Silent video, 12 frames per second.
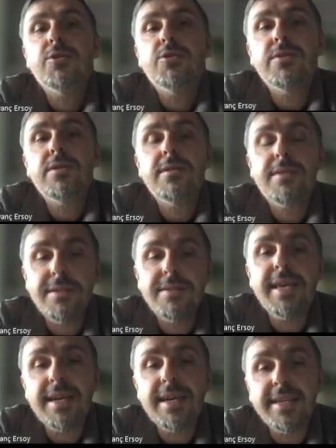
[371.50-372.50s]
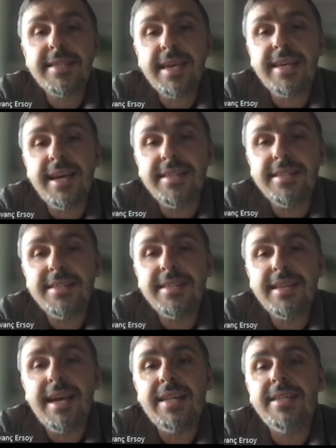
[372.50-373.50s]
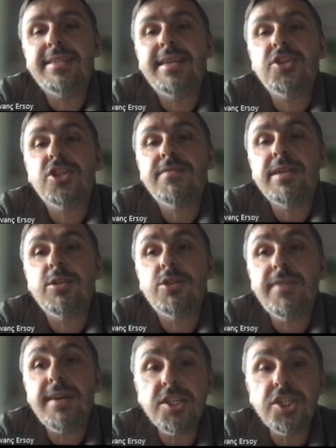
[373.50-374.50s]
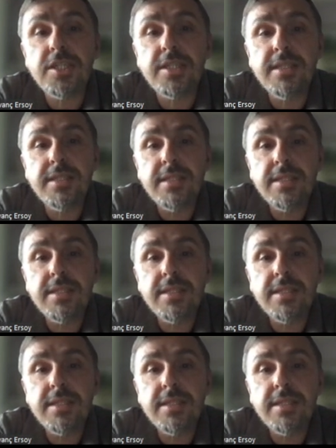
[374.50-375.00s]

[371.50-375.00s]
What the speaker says: So there is again an integer valued function.